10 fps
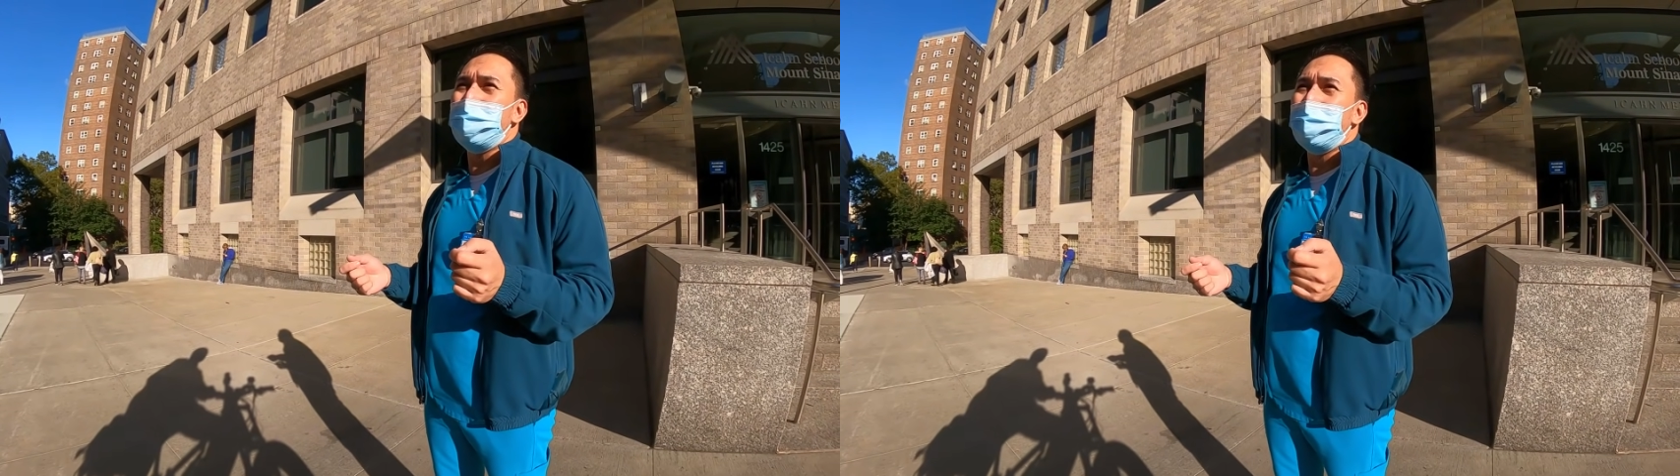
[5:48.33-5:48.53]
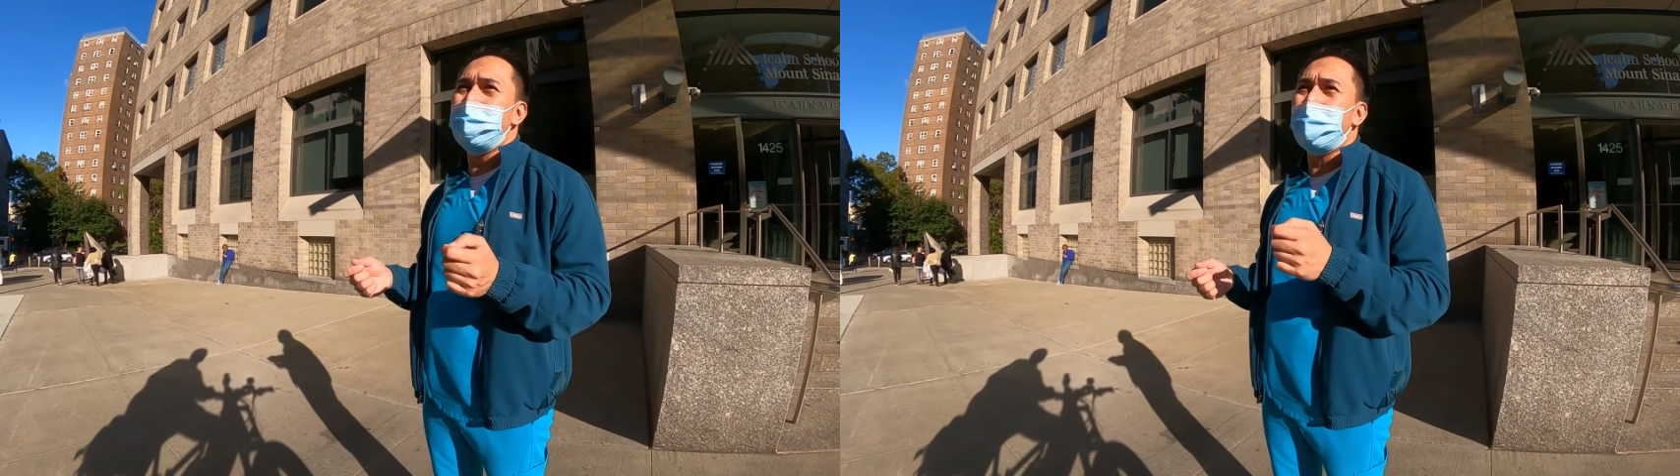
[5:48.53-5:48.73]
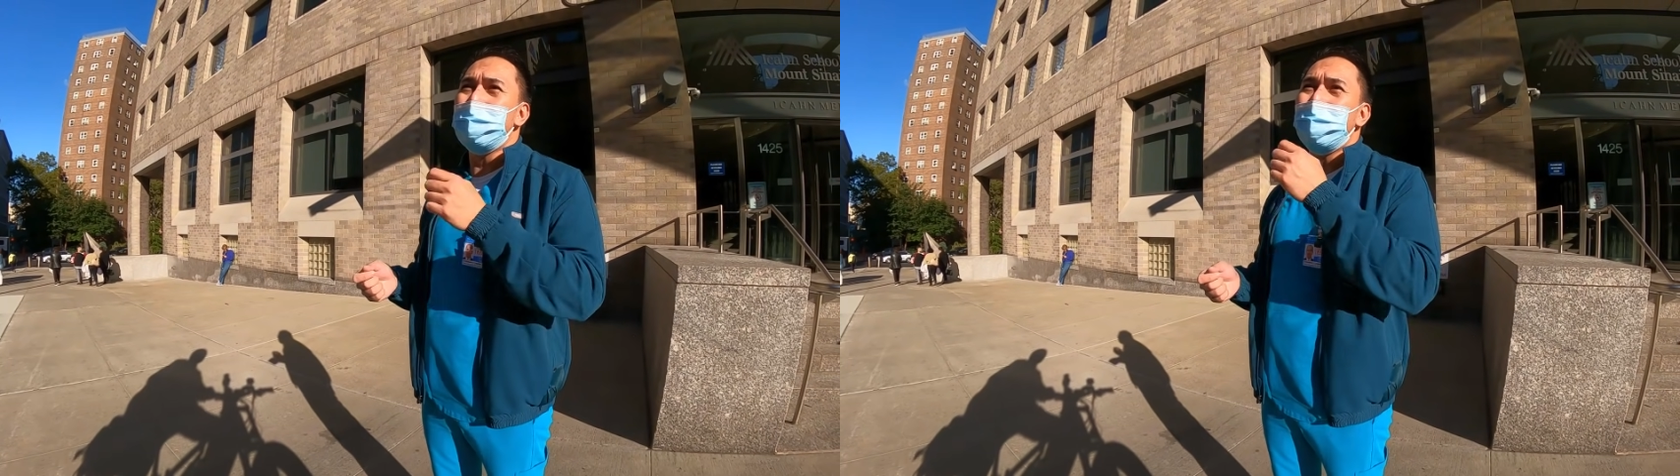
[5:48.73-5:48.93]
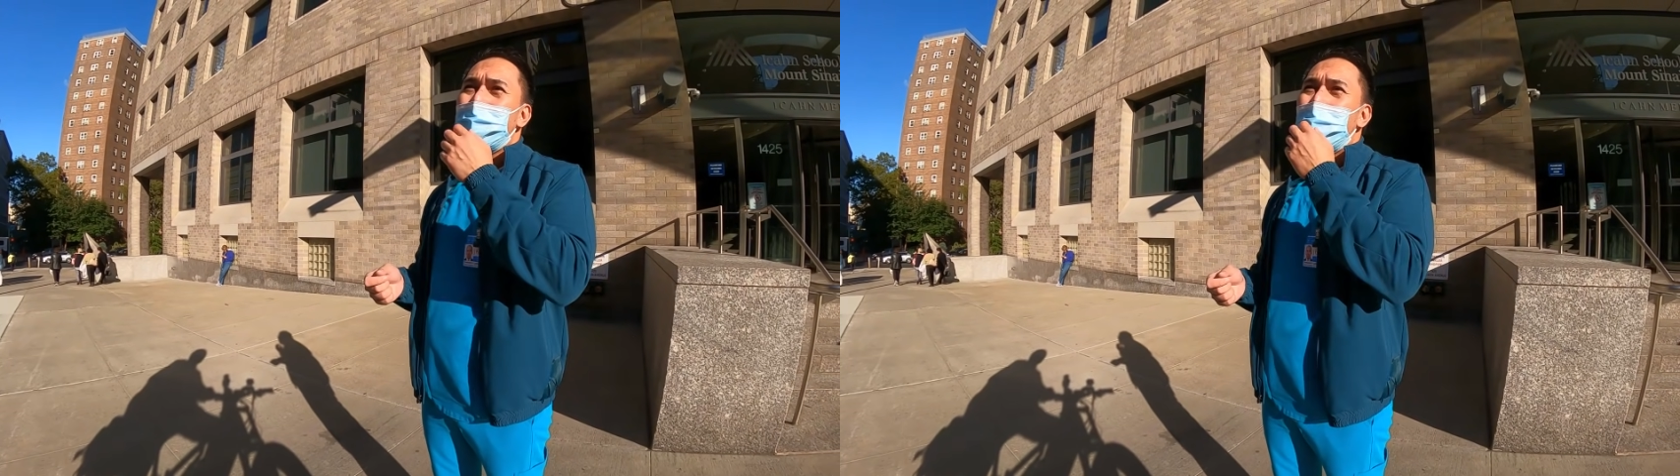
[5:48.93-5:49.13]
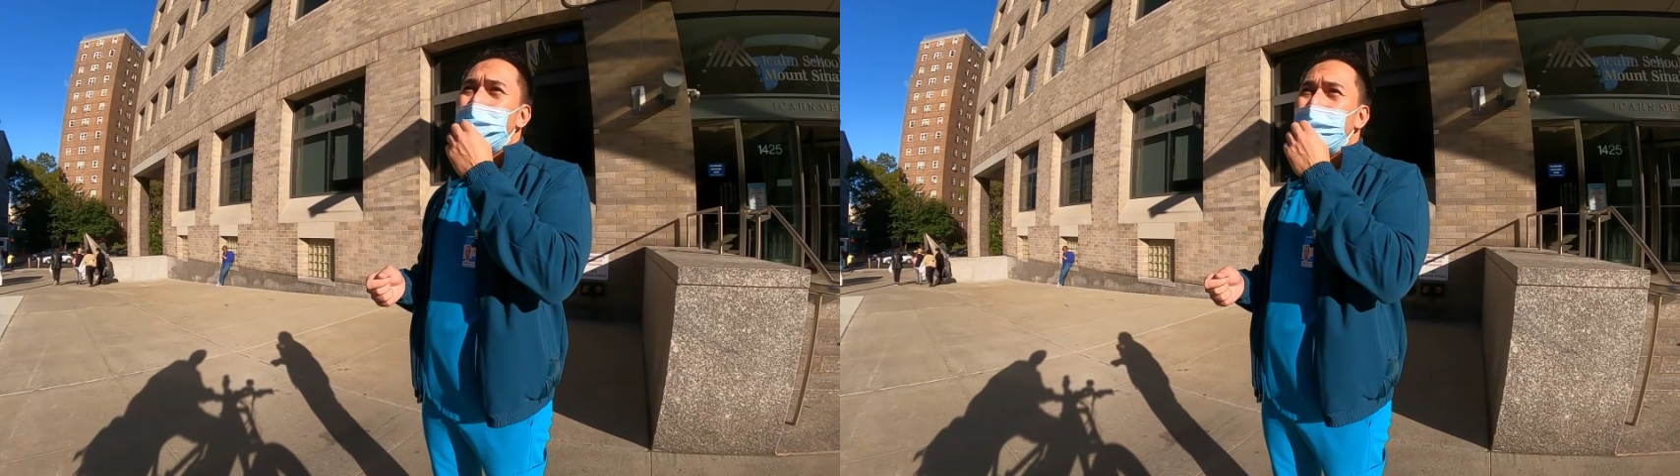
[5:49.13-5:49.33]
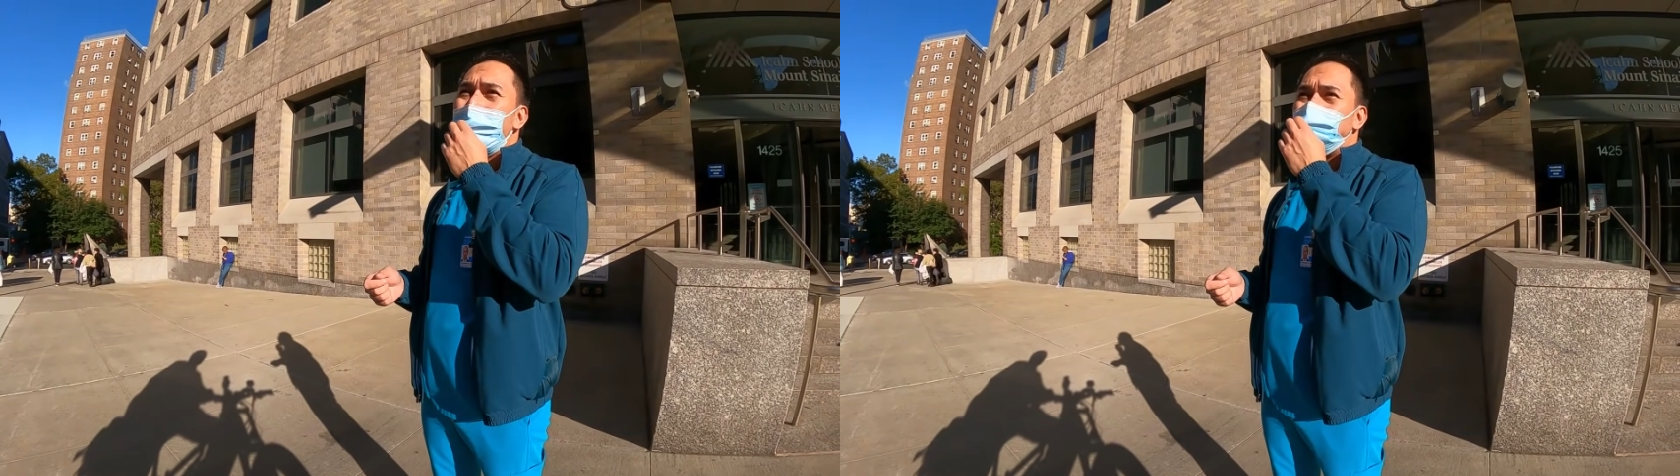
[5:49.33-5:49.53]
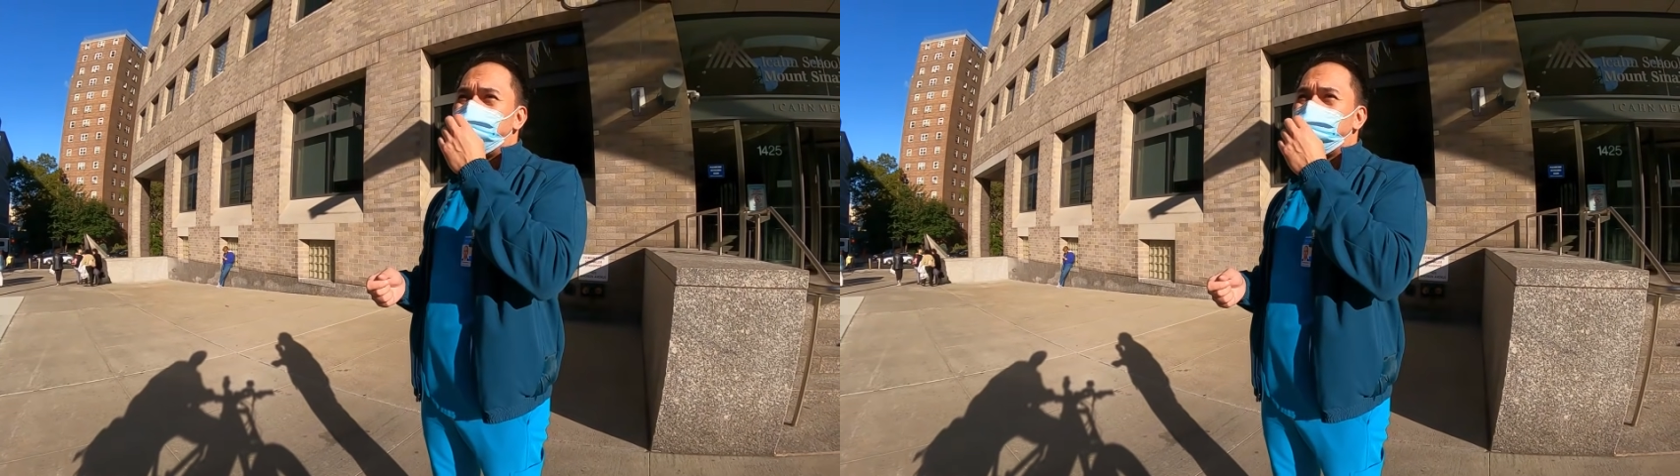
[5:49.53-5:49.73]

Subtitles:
away because of COVID.